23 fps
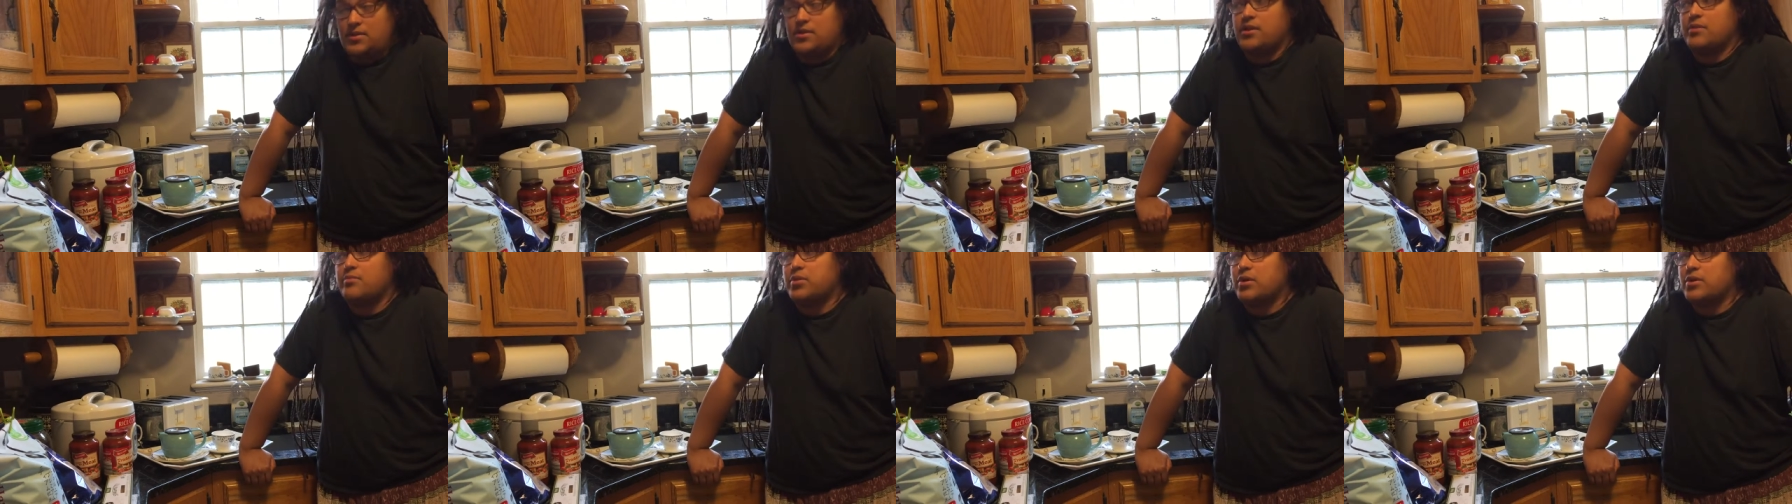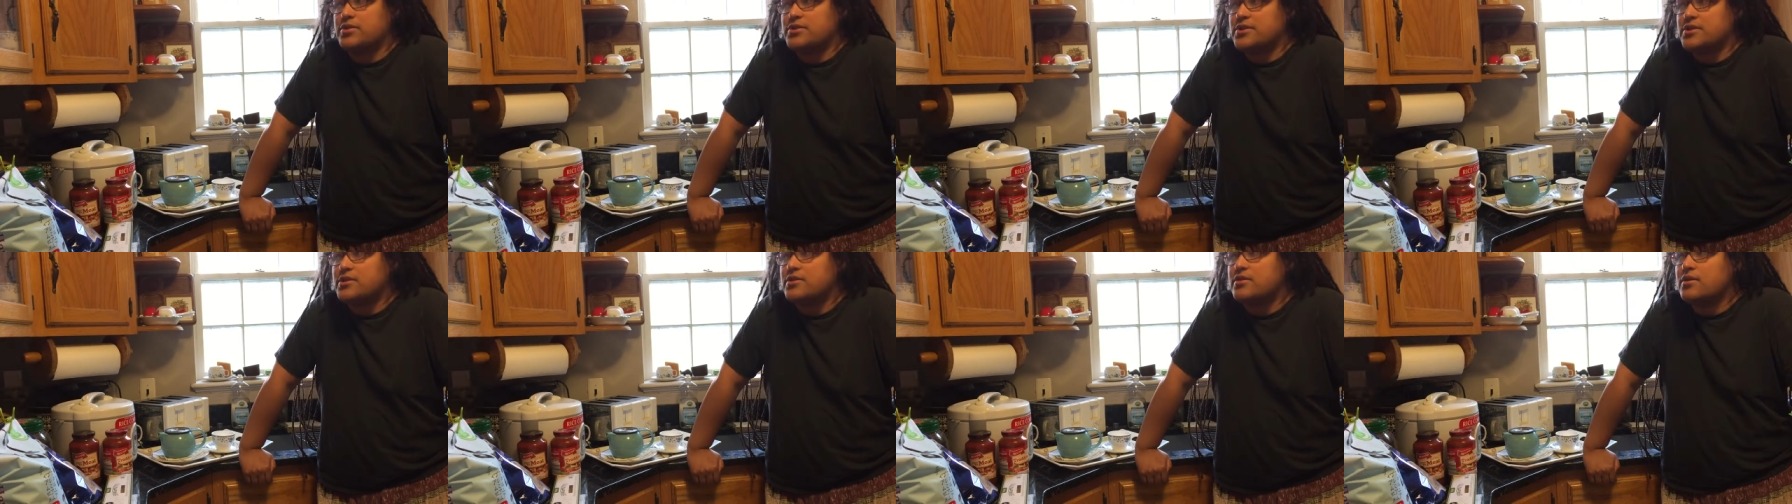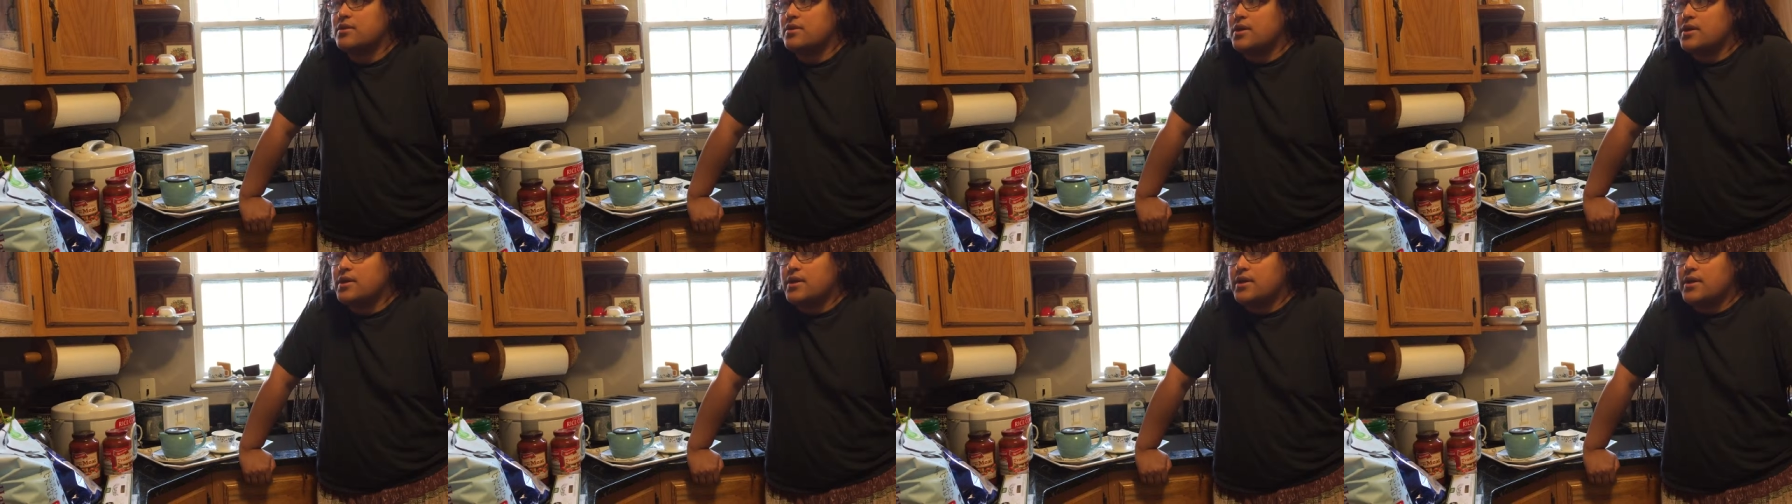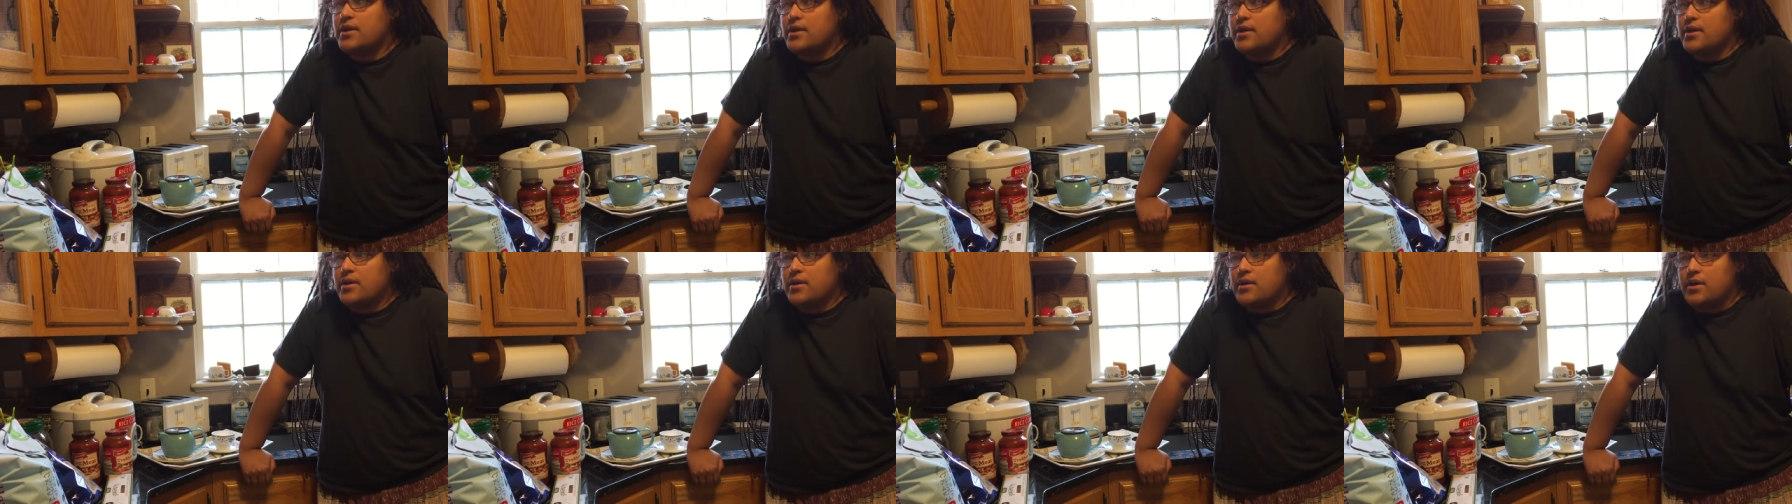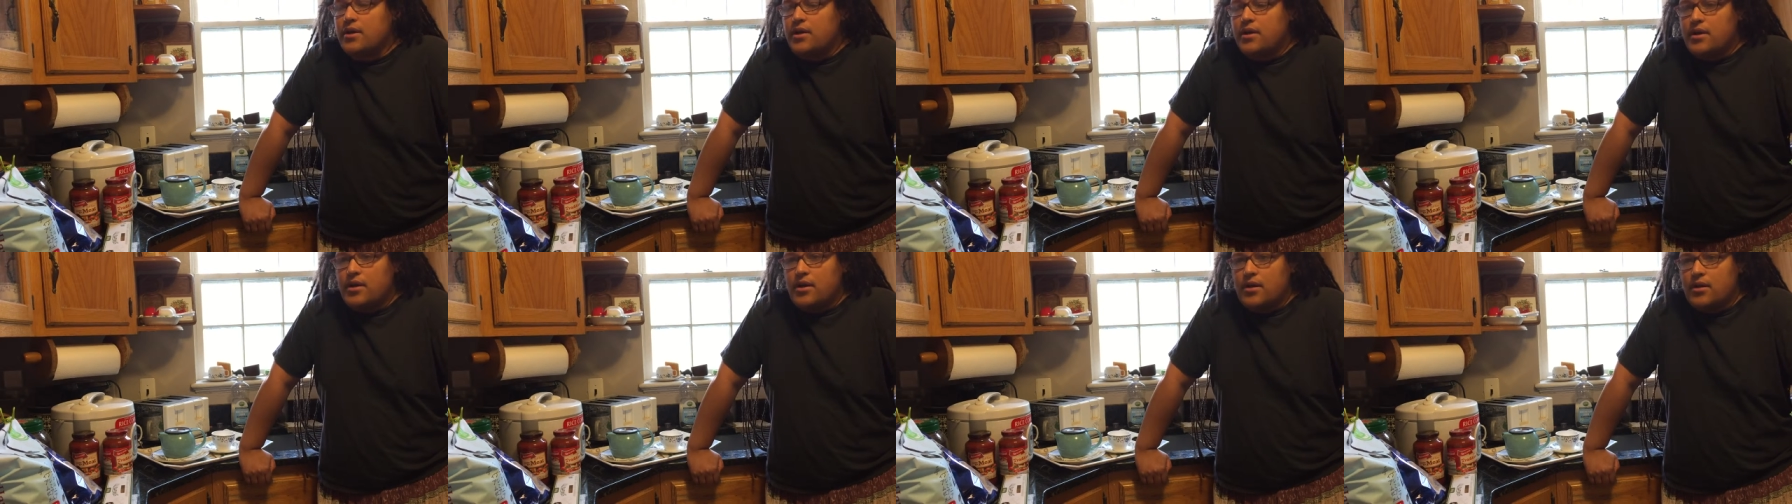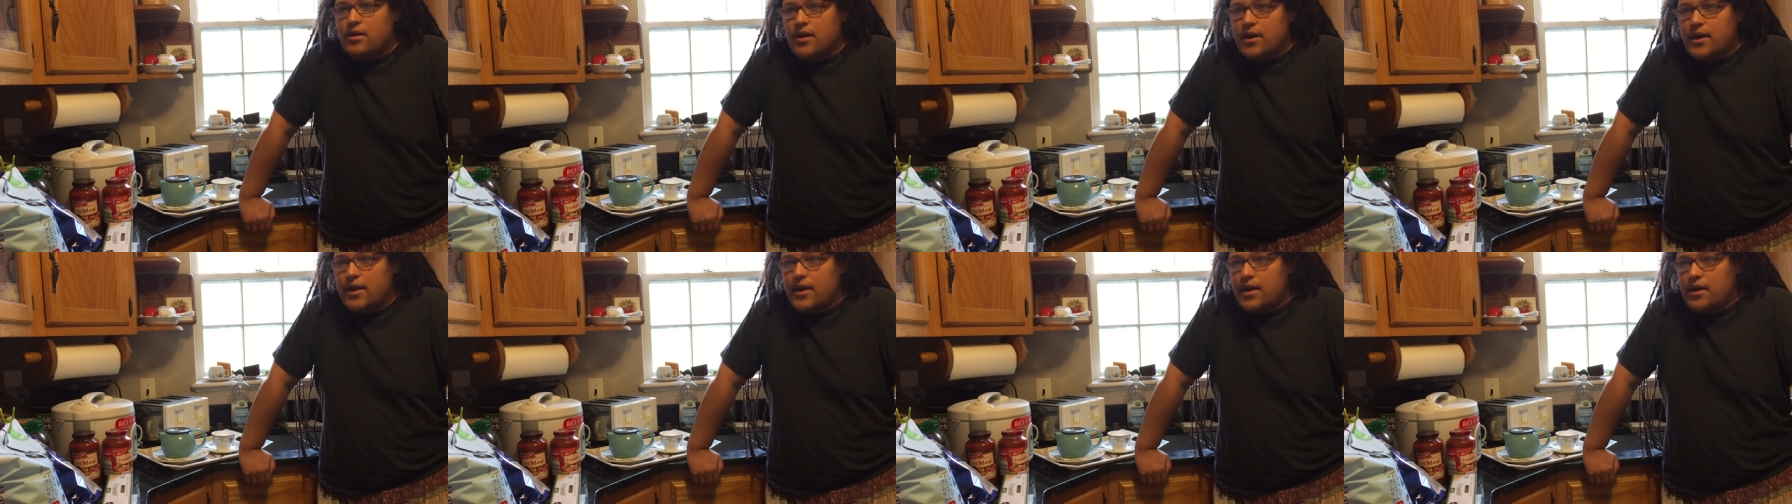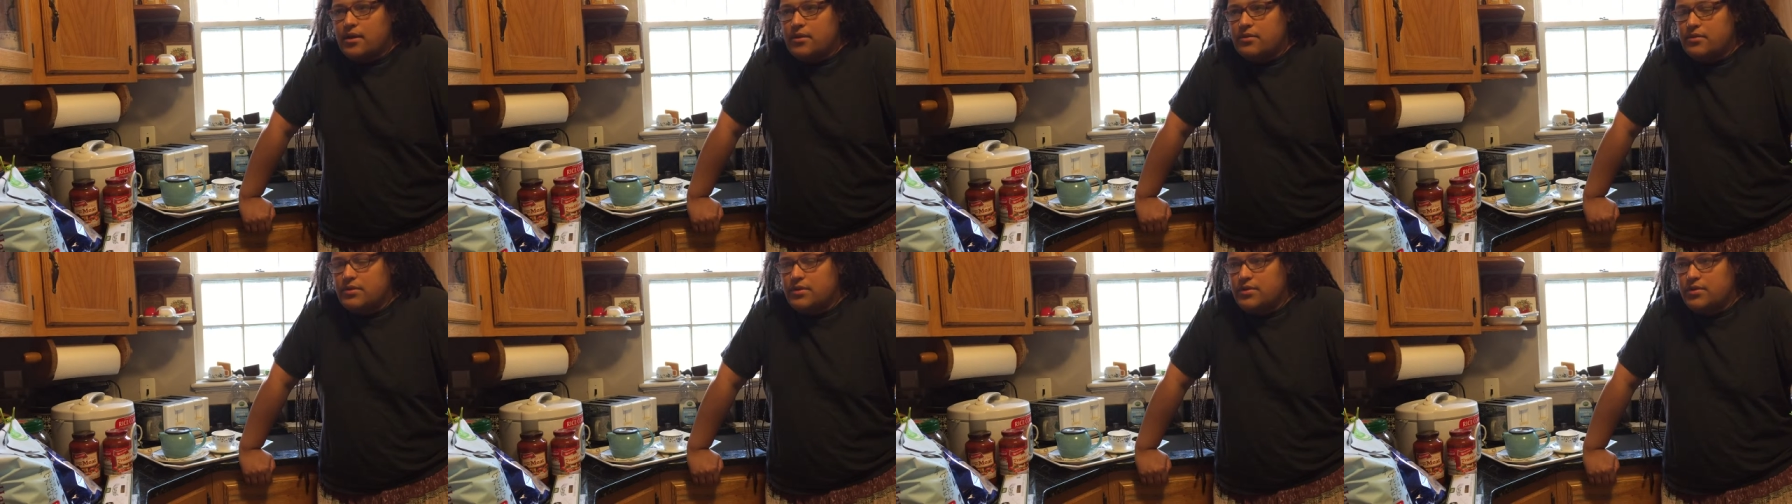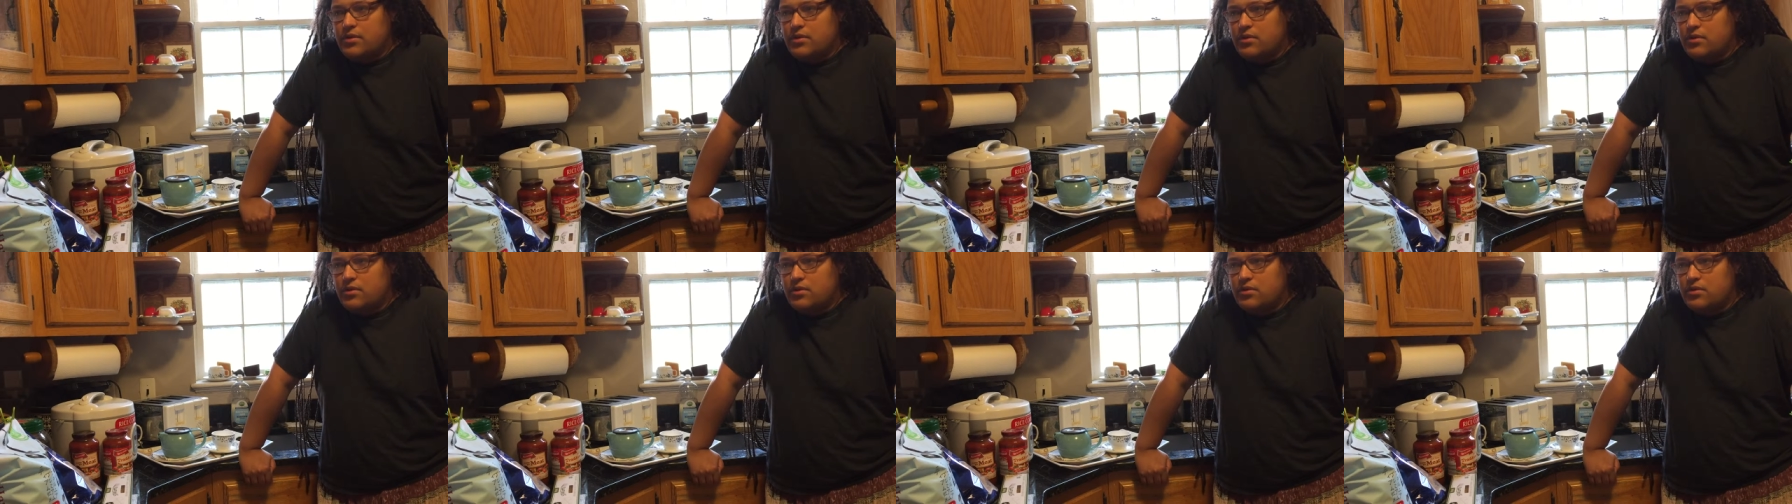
in person. And,